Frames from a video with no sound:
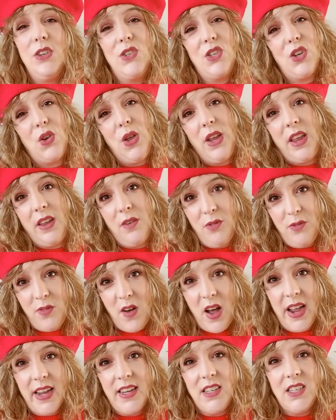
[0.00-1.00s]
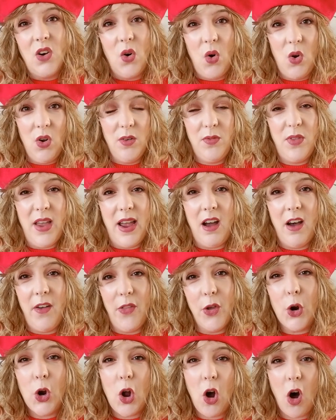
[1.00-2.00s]
so you can find all of that
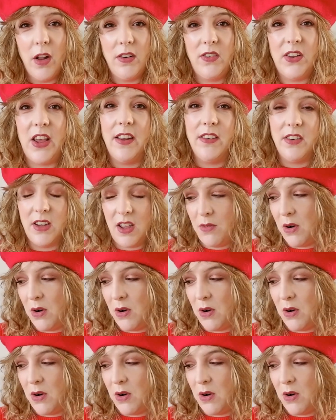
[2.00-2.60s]
other content